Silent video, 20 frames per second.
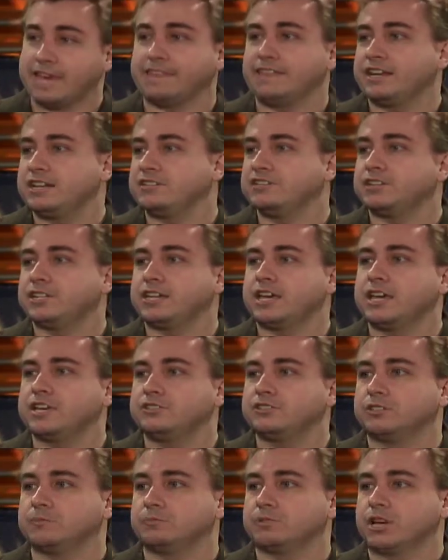And that is the
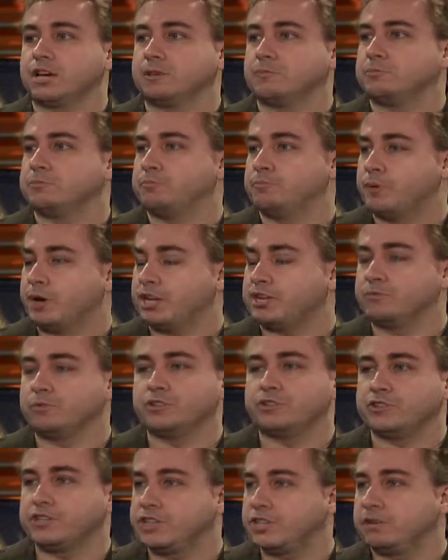case sometimes. But
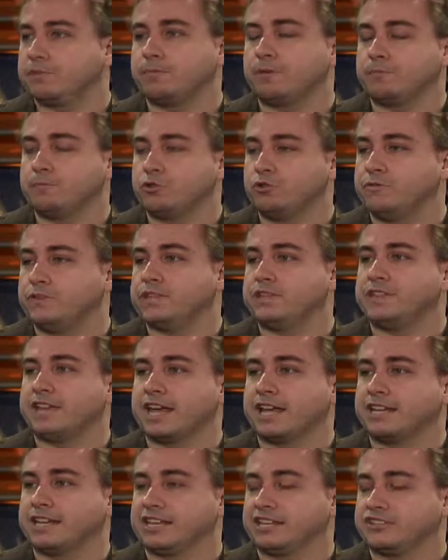when you get a movie
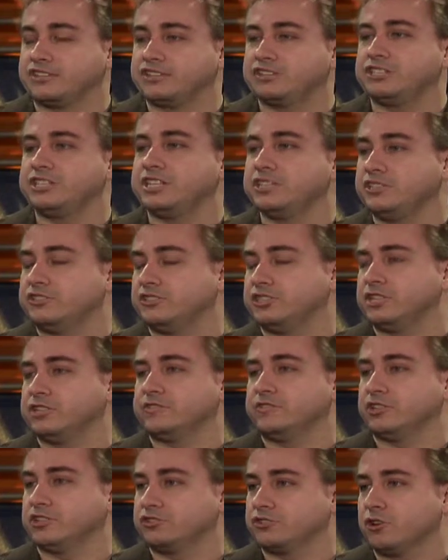that exceeds
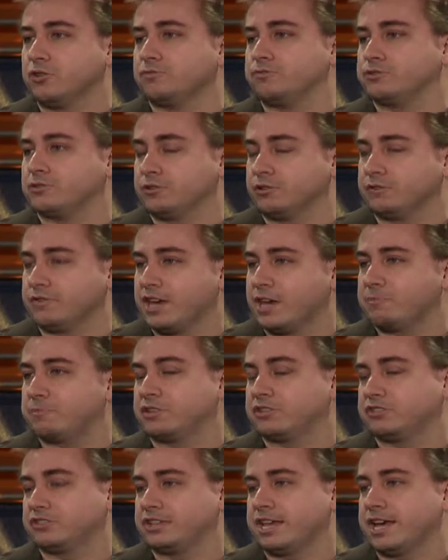even its own sort of
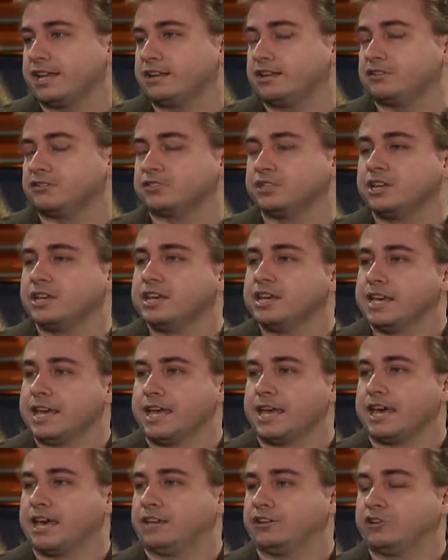epic status
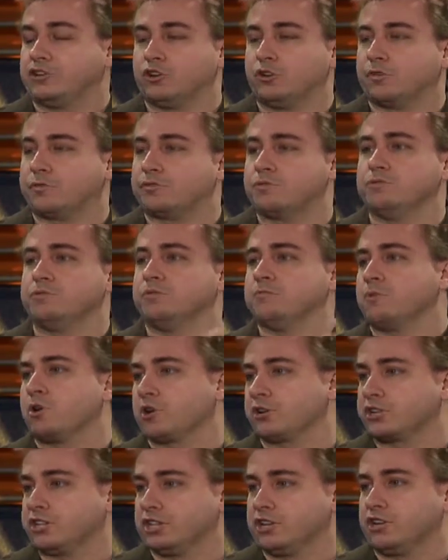and, you know, through the
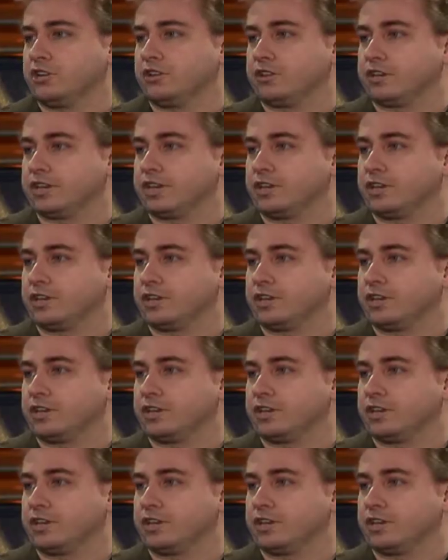marketing and all